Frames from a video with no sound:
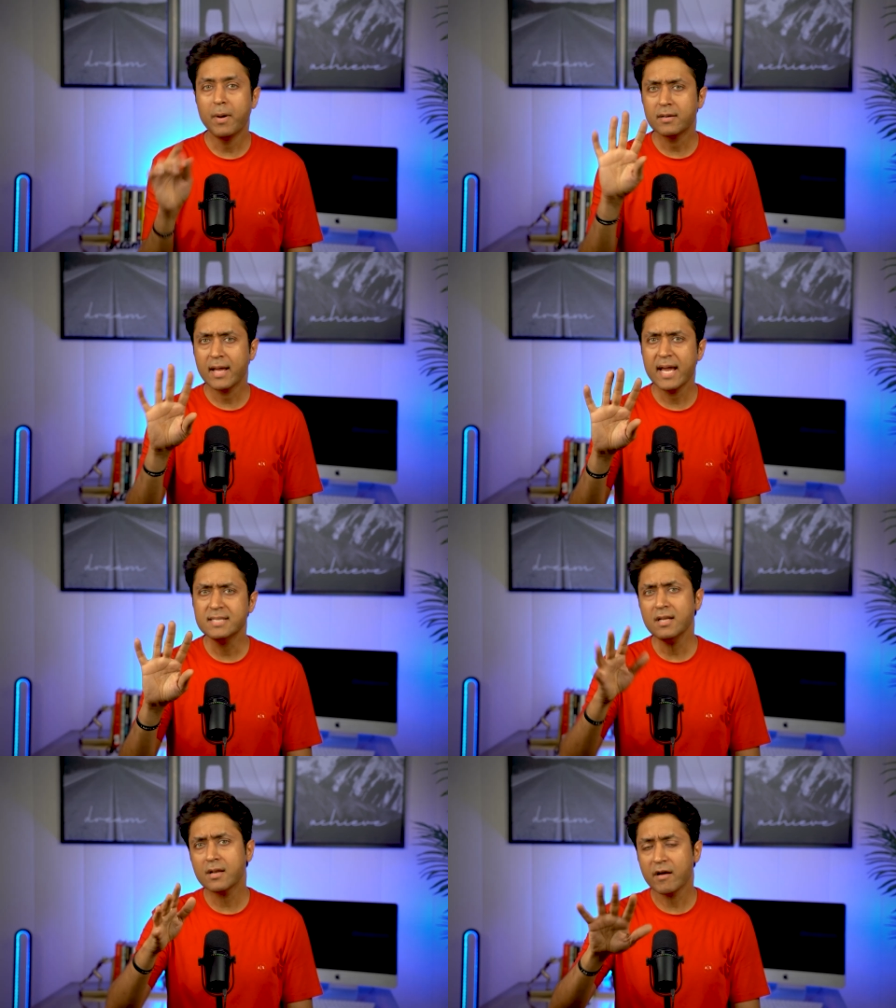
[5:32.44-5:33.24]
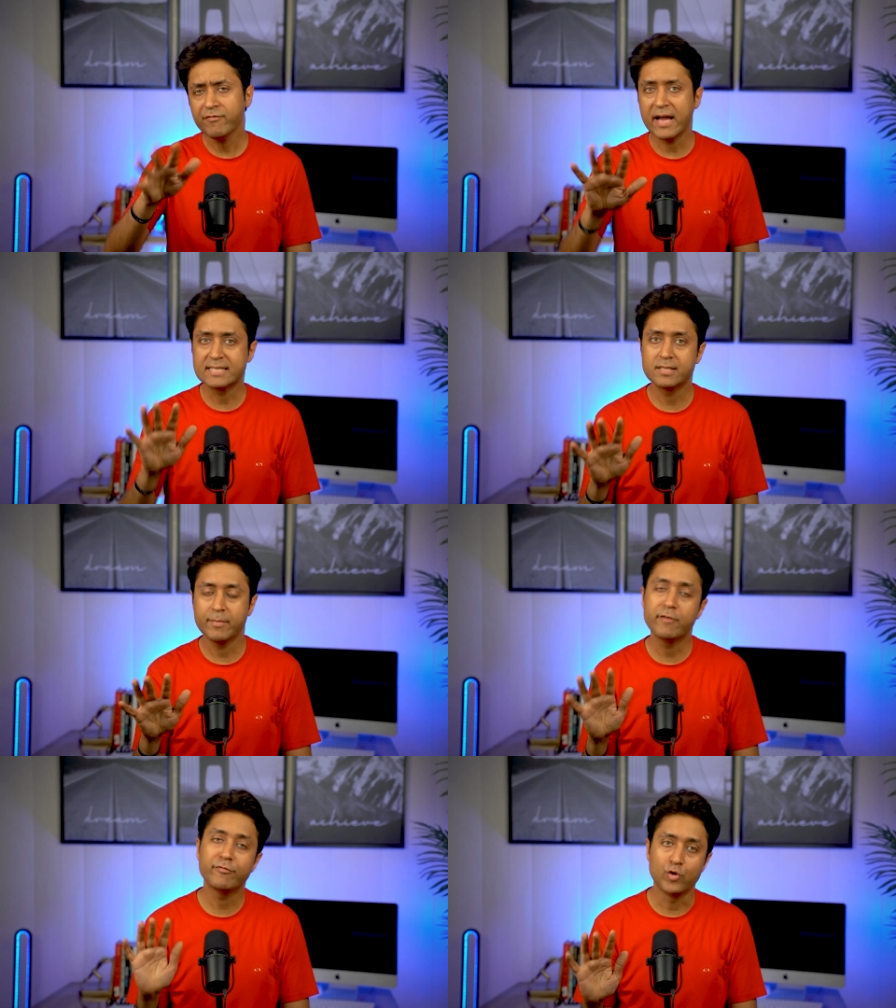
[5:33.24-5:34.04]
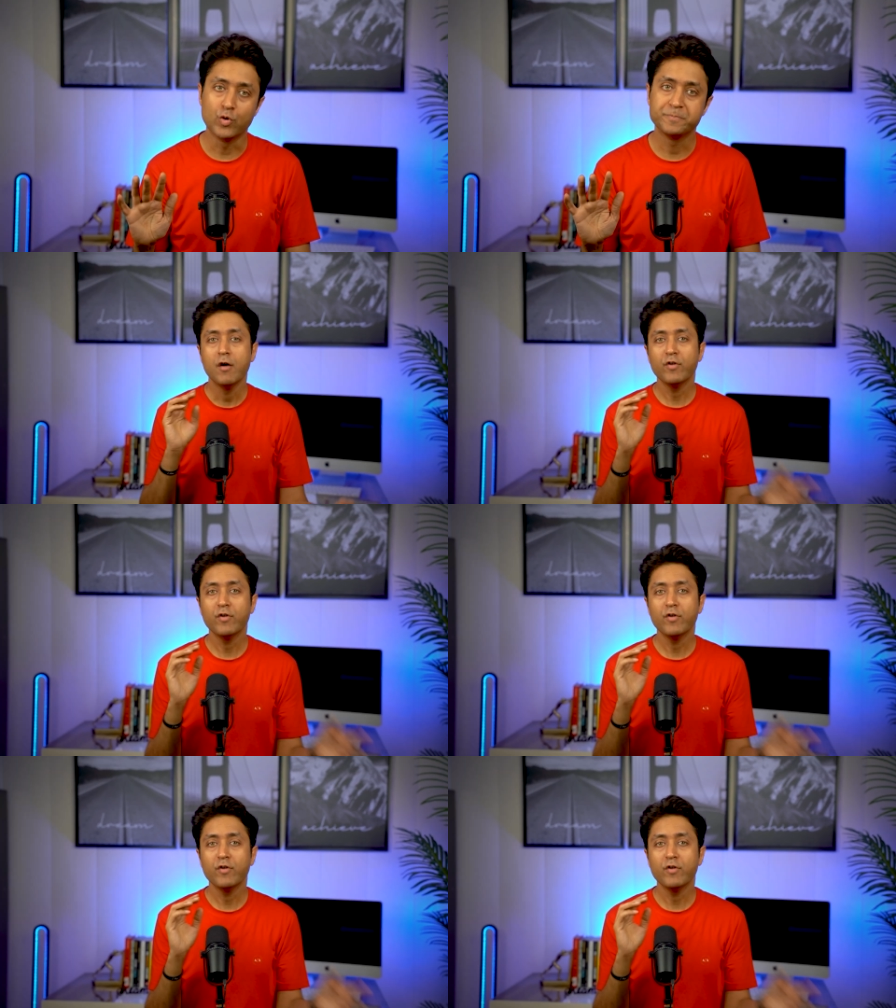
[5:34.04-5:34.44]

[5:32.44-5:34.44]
But here's a rough estimate for you.